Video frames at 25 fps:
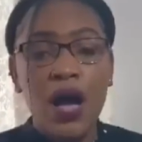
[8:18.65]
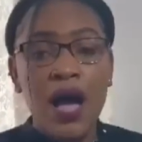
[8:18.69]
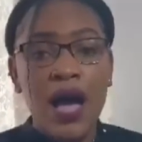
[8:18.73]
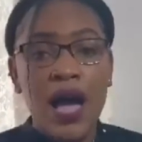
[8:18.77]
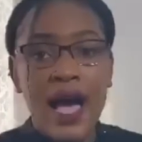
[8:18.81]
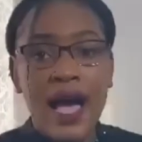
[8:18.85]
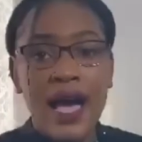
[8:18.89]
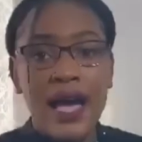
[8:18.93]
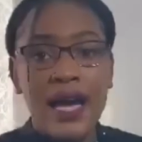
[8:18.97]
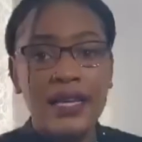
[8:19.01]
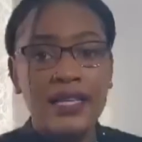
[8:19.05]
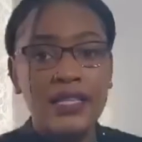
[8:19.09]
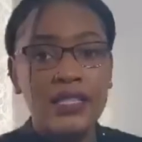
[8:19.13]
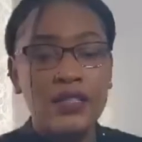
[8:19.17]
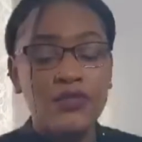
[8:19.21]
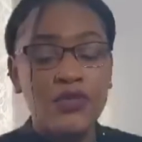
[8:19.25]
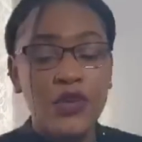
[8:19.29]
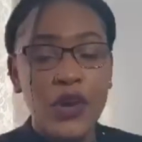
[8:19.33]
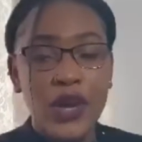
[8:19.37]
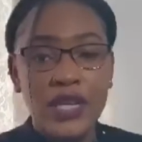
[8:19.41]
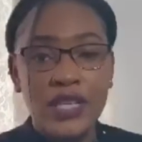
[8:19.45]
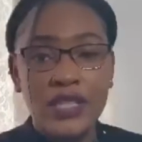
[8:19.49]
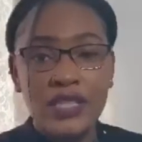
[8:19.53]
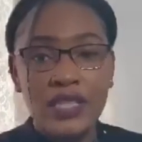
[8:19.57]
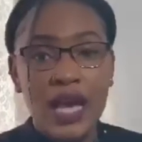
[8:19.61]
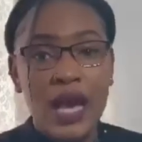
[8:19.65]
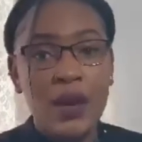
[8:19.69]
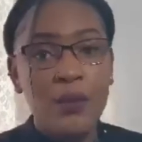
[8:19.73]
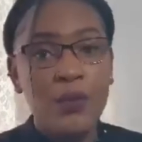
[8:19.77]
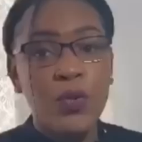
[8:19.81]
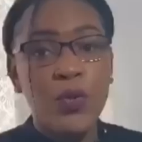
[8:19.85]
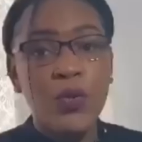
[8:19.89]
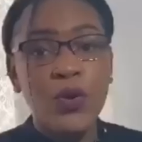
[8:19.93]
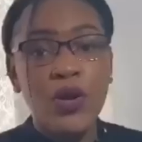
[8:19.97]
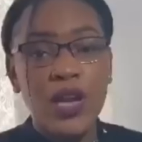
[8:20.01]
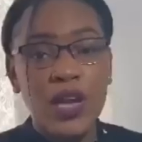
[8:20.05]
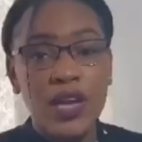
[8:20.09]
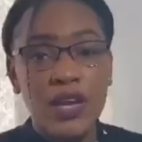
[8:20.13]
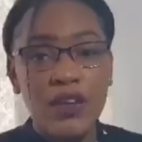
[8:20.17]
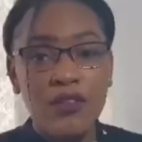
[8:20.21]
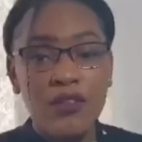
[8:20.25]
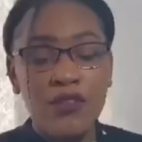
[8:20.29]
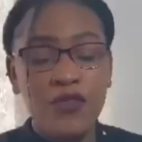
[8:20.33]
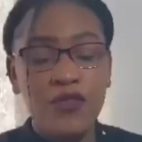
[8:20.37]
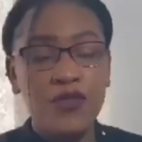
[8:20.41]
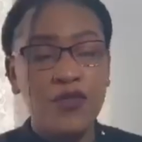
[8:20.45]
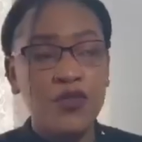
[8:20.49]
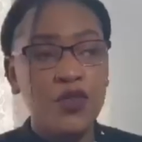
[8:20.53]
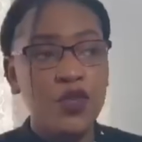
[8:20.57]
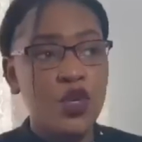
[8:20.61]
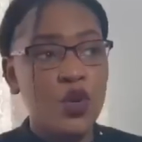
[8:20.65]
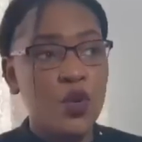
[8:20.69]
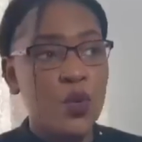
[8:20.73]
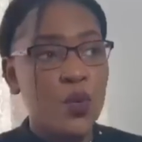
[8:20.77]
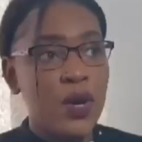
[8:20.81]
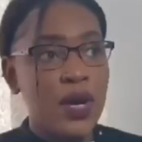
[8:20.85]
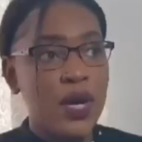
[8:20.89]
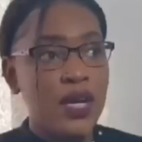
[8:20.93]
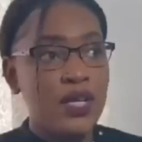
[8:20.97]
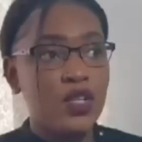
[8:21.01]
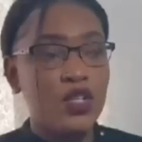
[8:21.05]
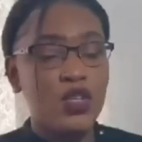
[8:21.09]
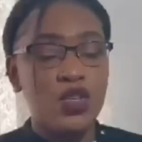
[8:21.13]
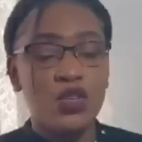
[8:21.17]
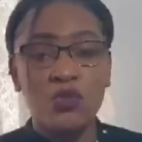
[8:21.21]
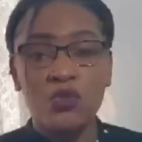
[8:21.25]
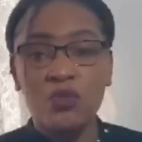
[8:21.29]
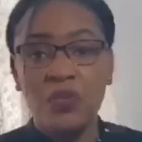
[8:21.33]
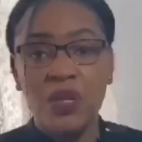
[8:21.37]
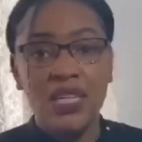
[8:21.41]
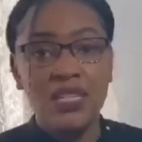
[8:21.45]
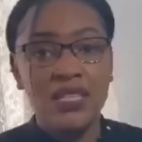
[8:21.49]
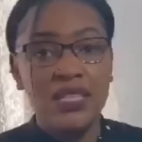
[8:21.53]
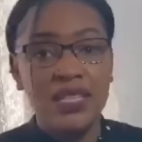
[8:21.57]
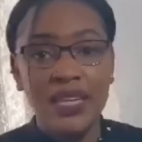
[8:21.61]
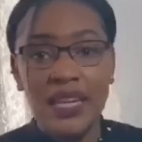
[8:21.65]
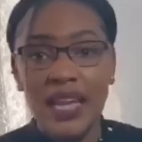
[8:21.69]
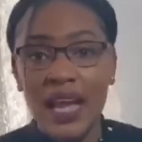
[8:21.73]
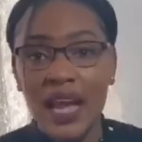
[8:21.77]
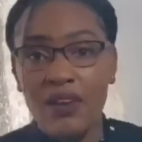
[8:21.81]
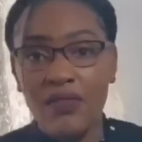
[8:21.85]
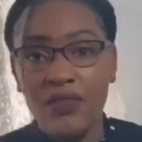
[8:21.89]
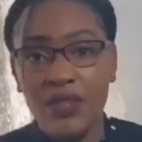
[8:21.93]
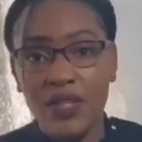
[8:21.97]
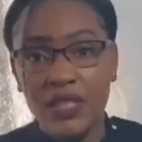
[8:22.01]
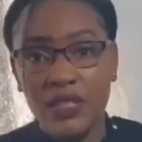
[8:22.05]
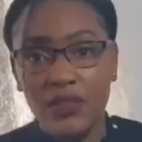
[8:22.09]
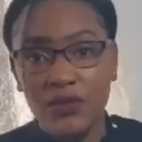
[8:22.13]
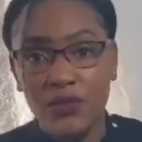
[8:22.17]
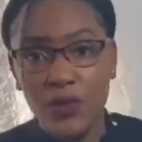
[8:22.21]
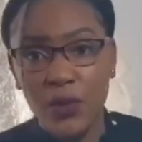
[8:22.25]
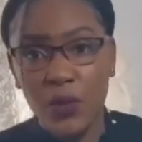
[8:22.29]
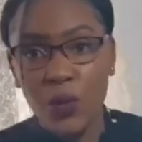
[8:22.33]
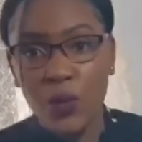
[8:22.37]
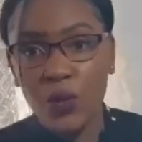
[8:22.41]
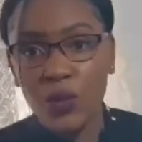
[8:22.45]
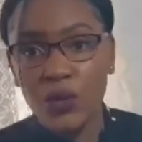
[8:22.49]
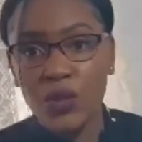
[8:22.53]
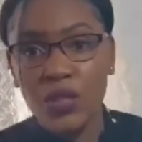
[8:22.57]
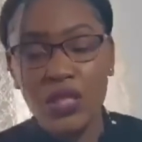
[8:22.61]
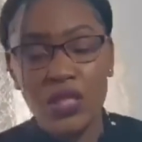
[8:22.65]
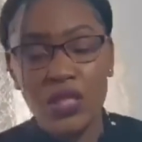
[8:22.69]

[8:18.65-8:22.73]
And for example, if you were to basically have a divorce